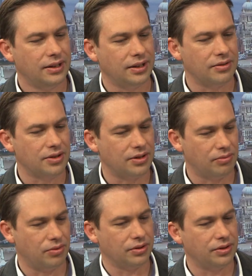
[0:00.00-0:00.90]
there's
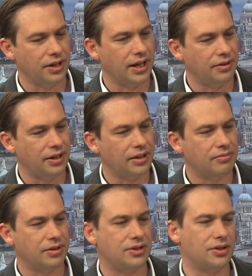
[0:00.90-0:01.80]
not one good area.
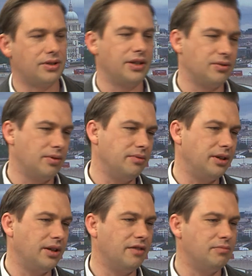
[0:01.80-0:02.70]
There's just things where
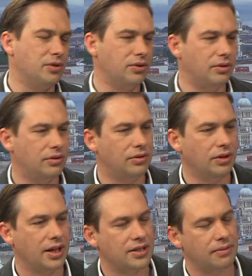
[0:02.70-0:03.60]
we can have more
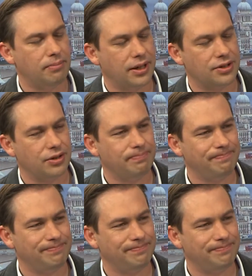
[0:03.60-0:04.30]
or less impact on.